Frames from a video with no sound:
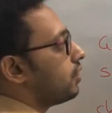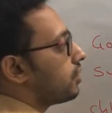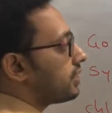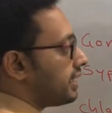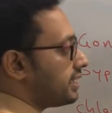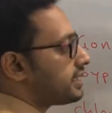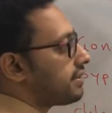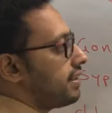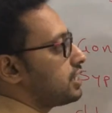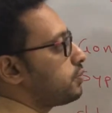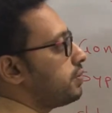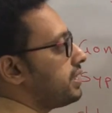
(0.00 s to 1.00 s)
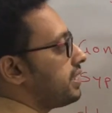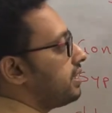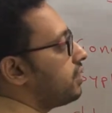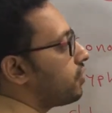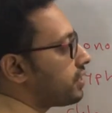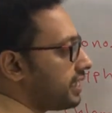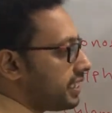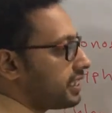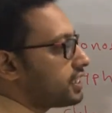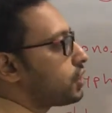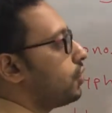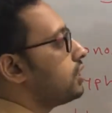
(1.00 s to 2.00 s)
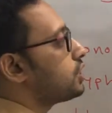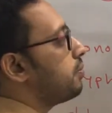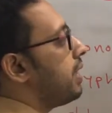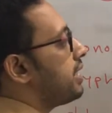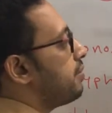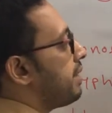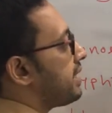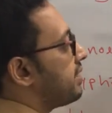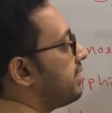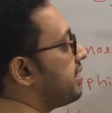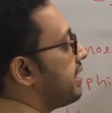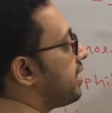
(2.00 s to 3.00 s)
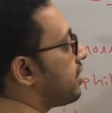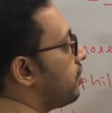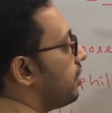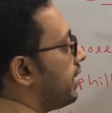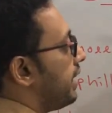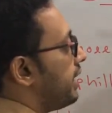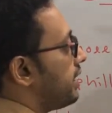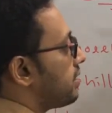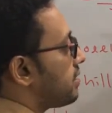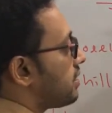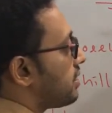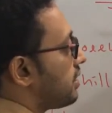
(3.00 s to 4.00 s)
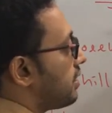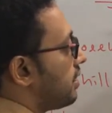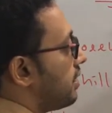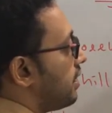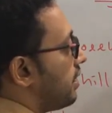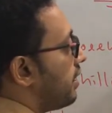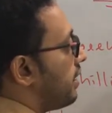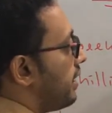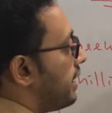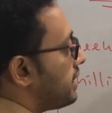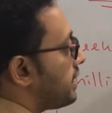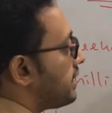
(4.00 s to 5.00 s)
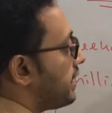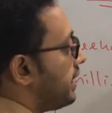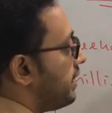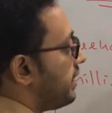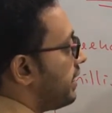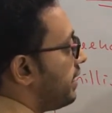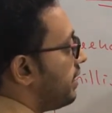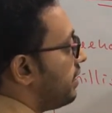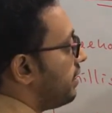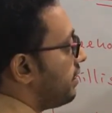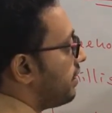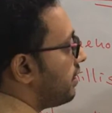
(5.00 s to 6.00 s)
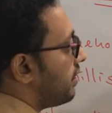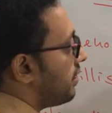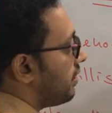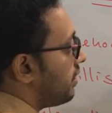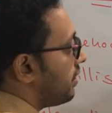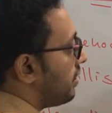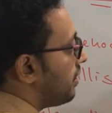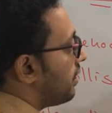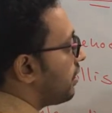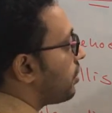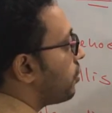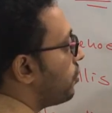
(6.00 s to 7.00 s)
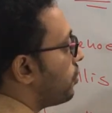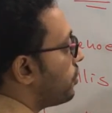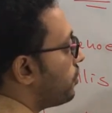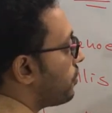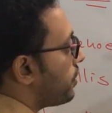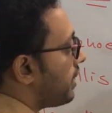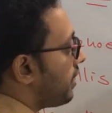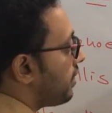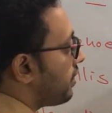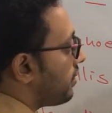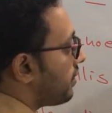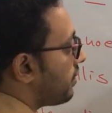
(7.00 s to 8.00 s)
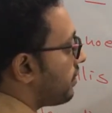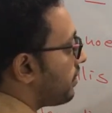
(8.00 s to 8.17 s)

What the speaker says: or that is transmitted or that is caused by a bacteria called as Neisseria gonorrhea.